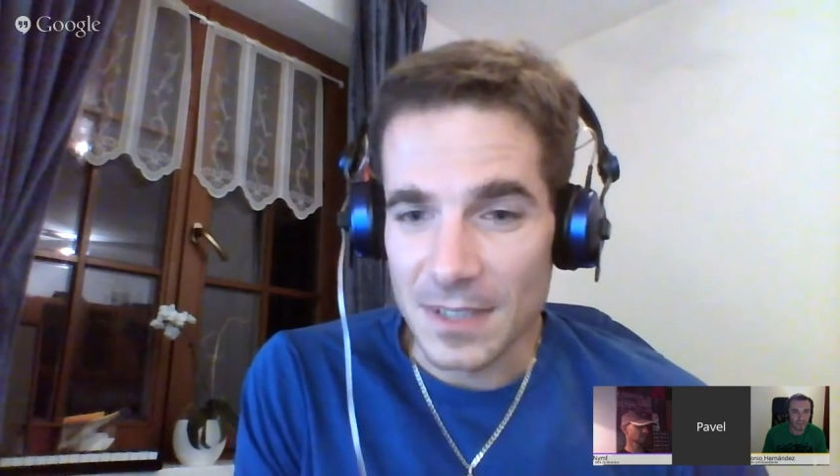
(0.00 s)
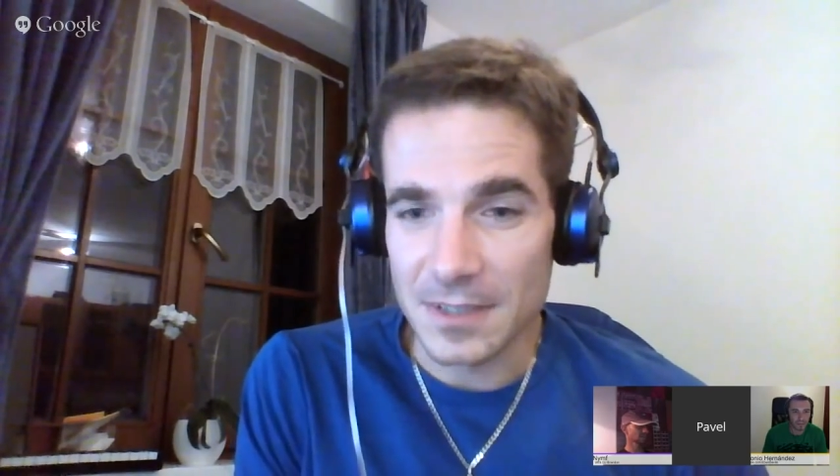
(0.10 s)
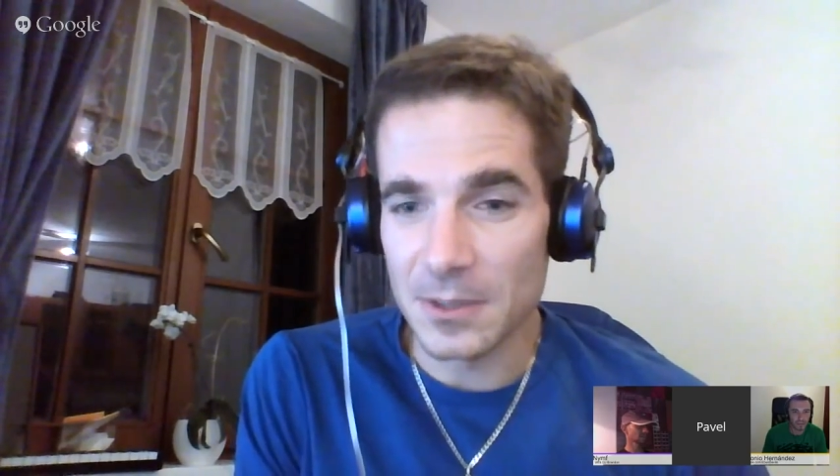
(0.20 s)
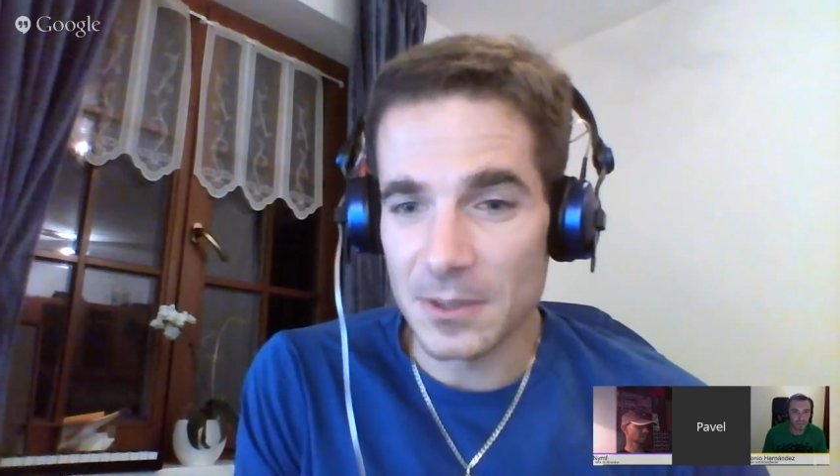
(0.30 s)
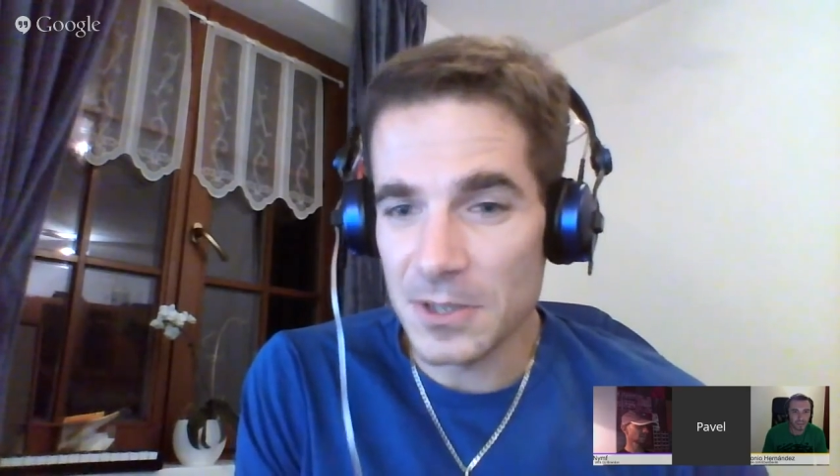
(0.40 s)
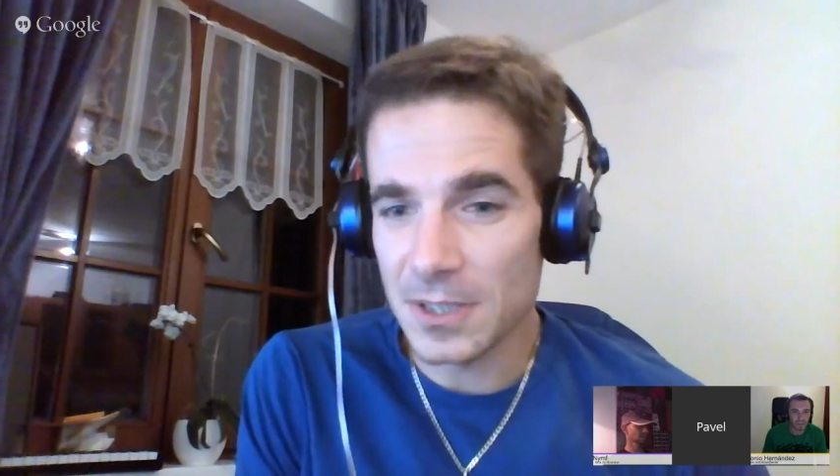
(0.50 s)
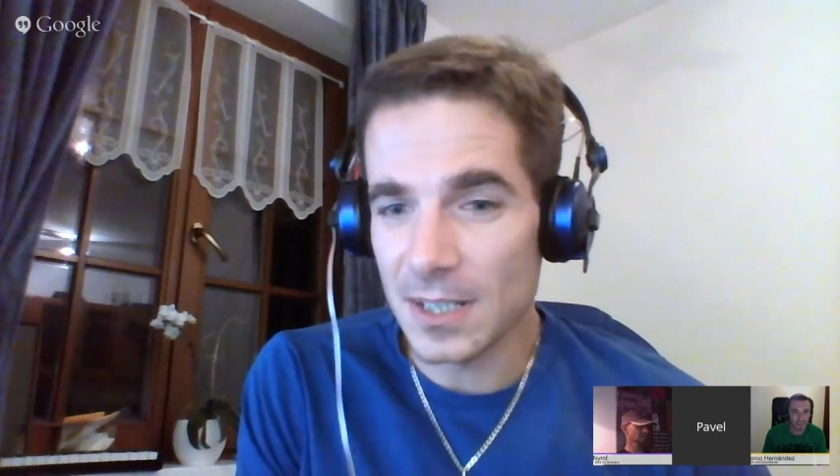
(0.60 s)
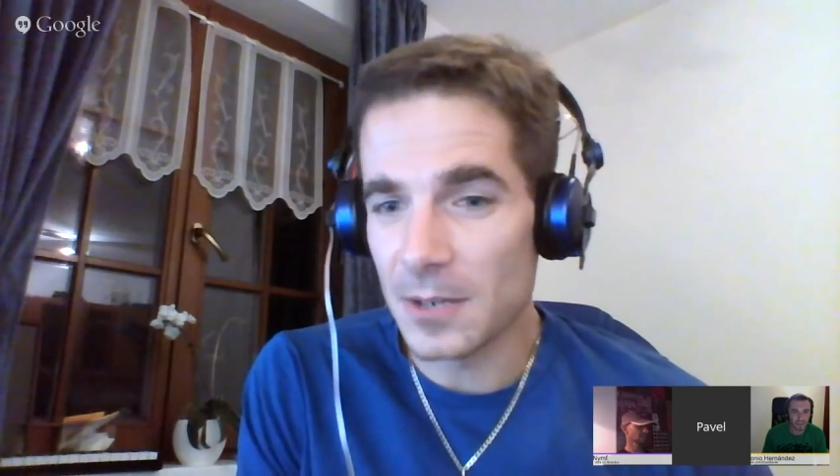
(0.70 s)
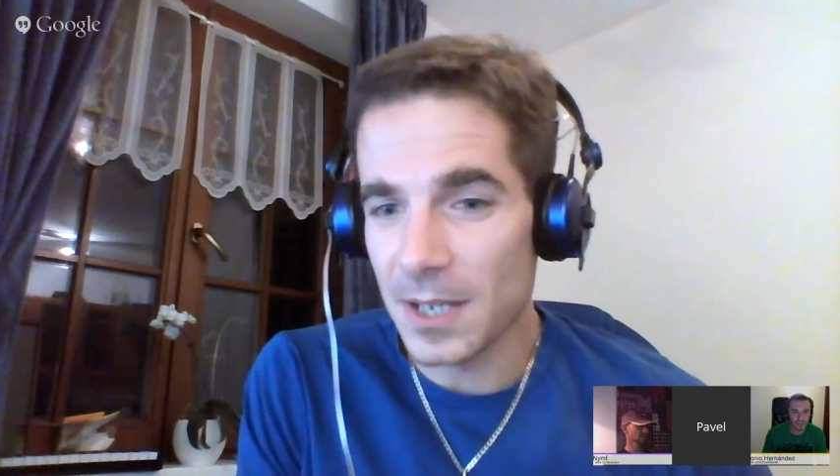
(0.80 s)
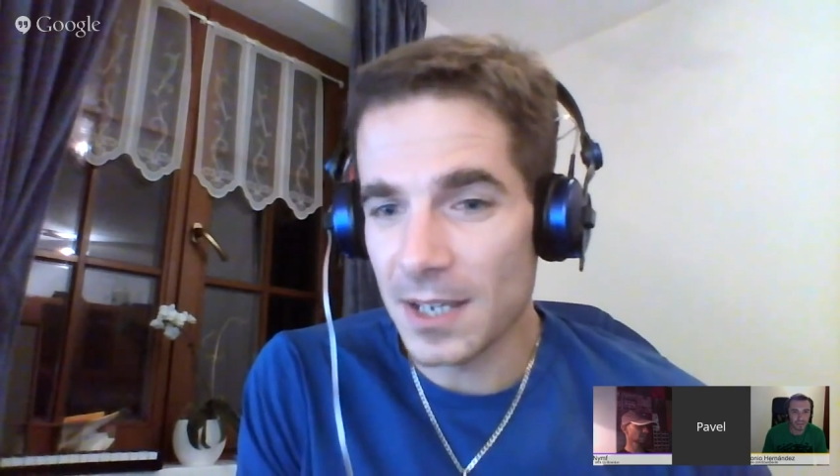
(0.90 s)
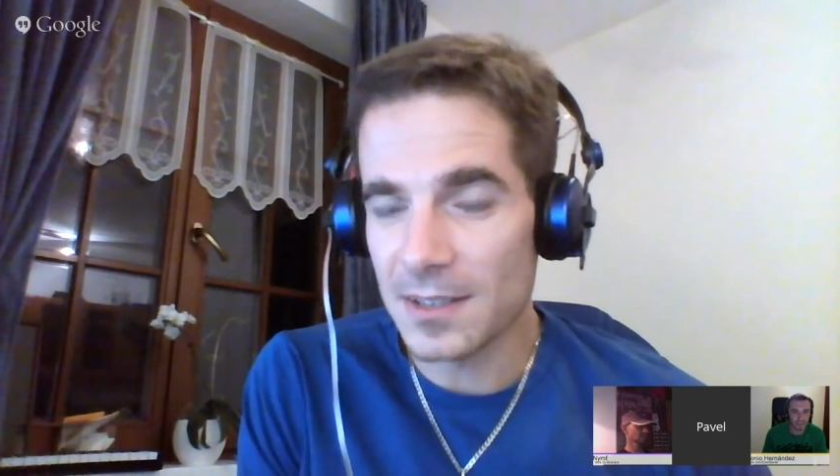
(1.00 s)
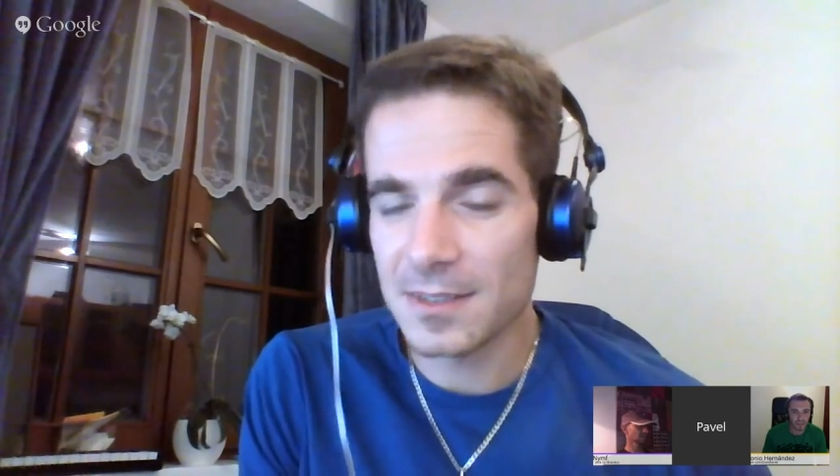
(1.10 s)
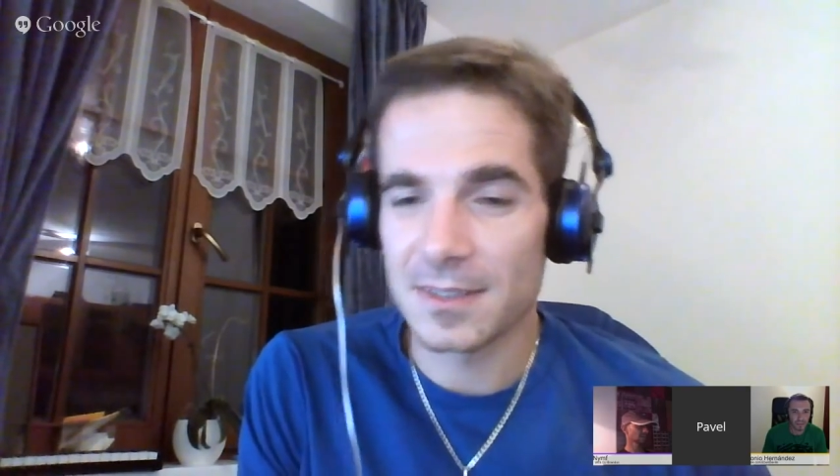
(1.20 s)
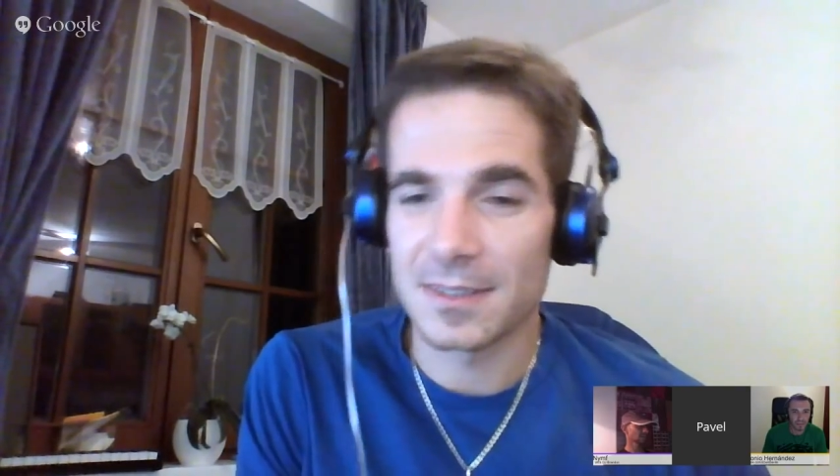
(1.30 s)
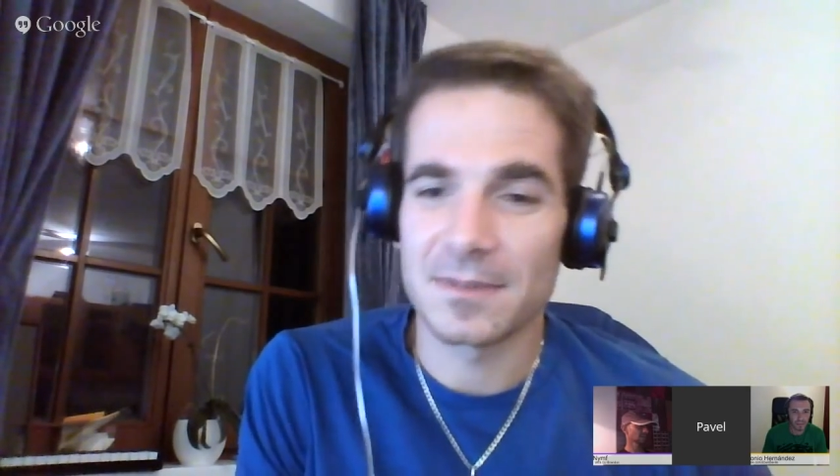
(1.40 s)
situation
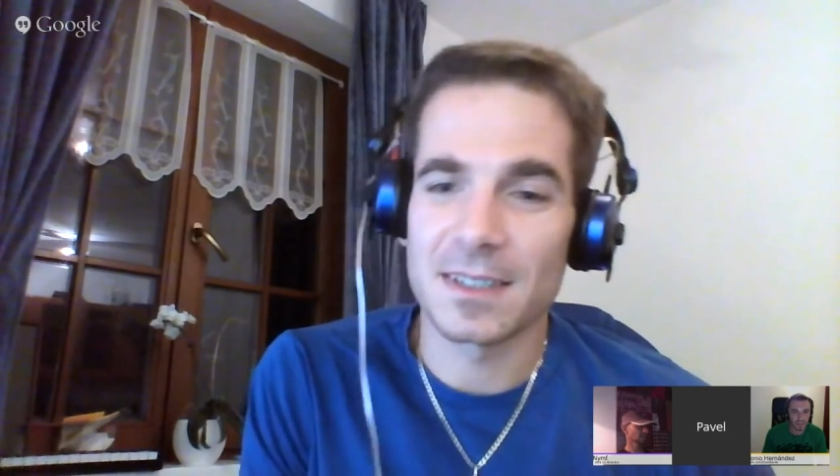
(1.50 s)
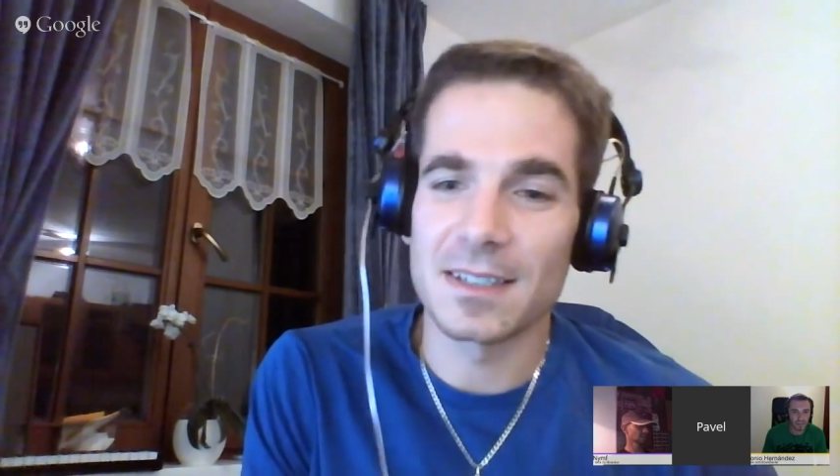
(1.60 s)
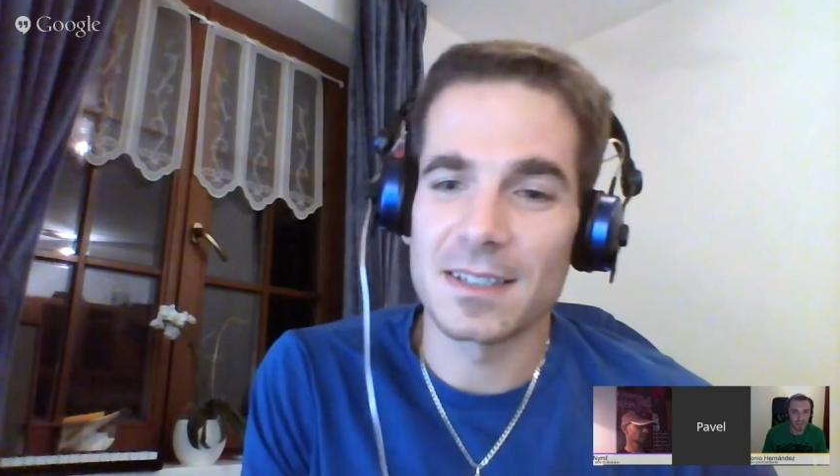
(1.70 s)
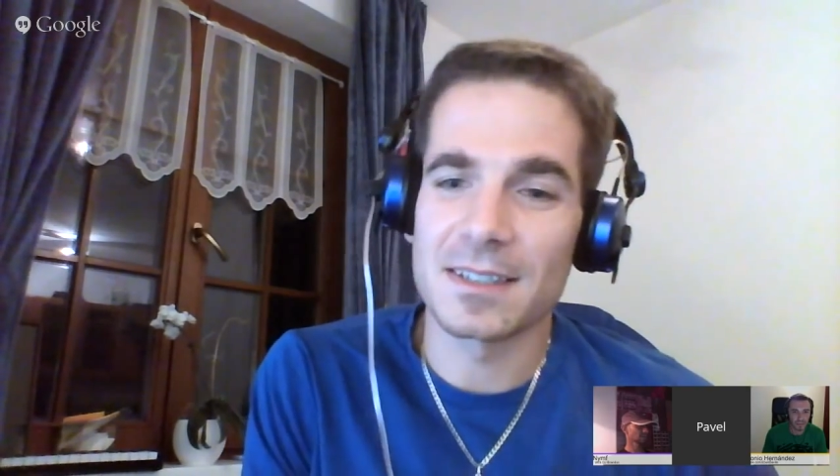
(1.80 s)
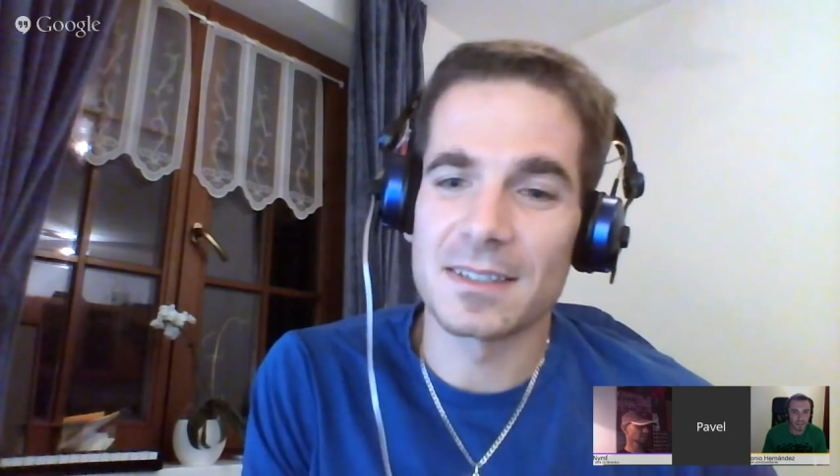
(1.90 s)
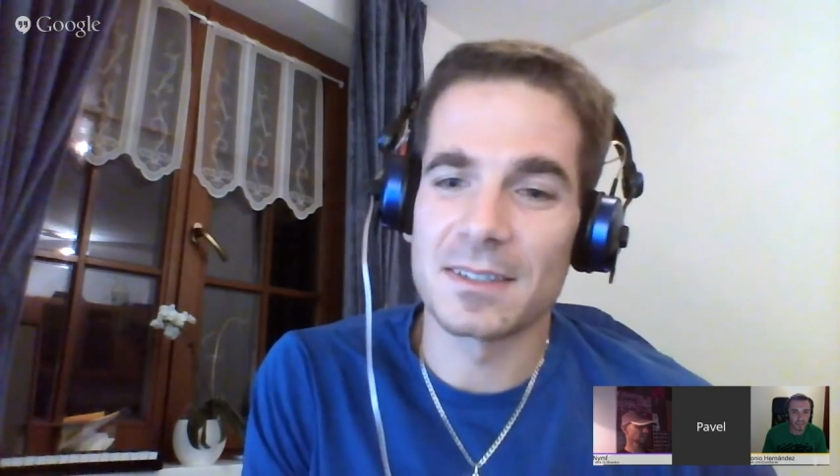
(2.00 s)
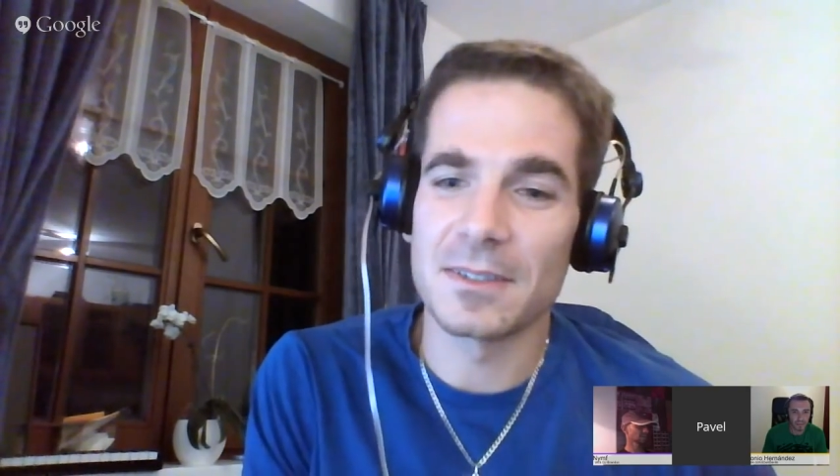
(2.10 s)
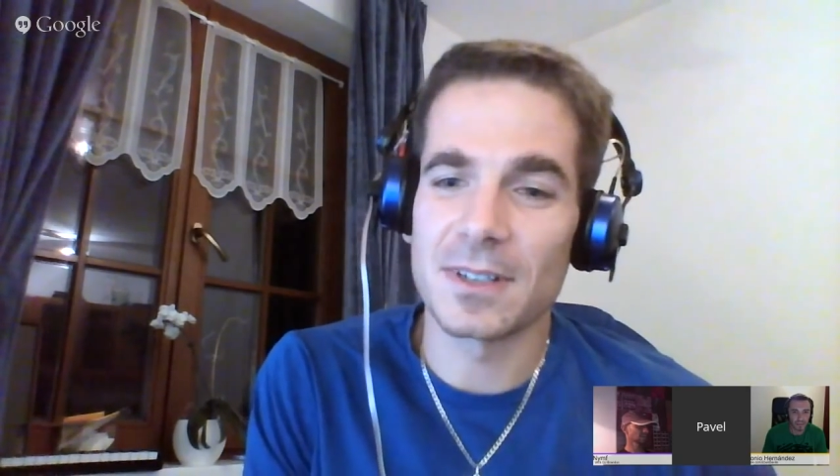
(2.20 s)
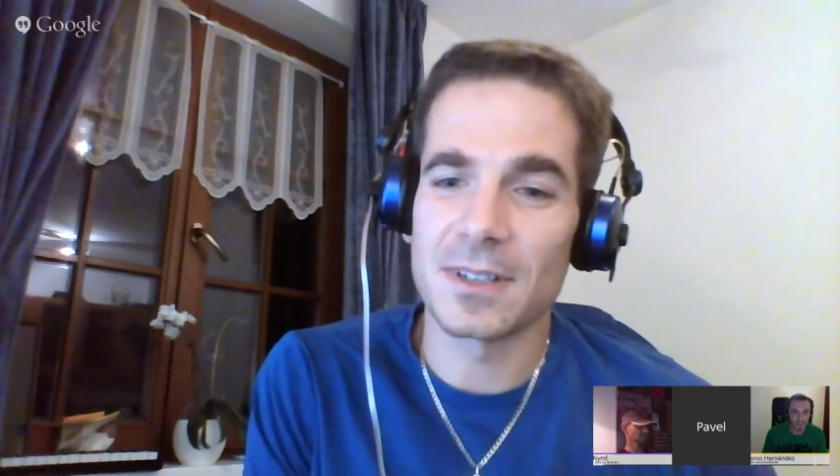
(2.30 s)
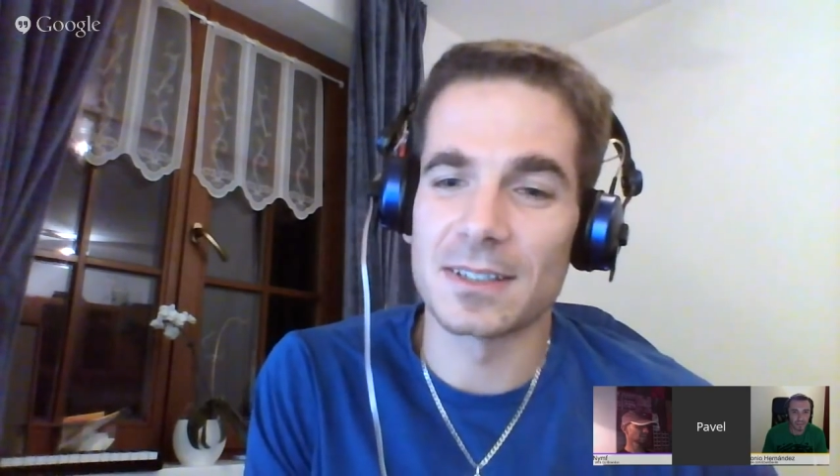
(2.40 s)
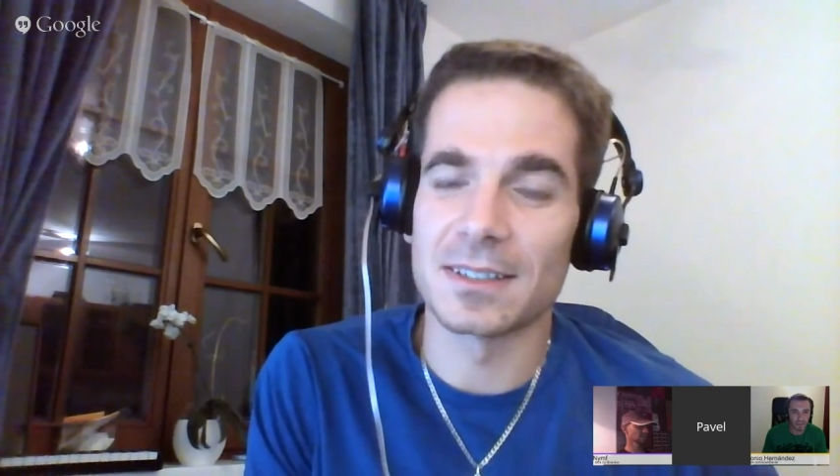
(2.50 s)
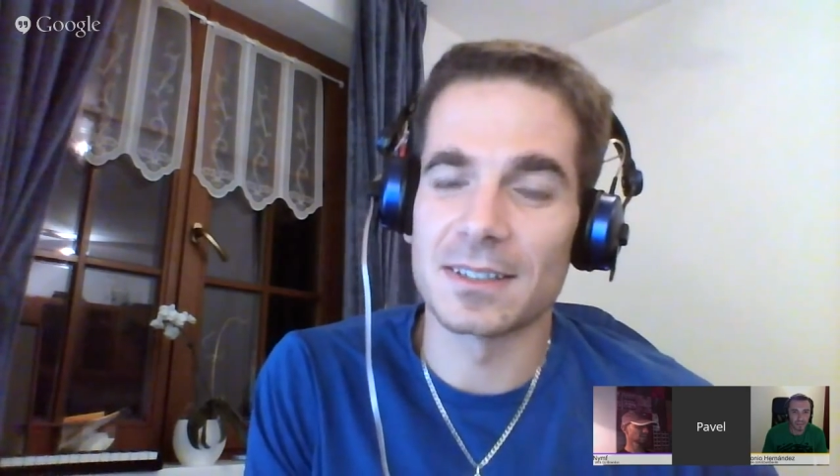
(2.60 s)
nowadays is different.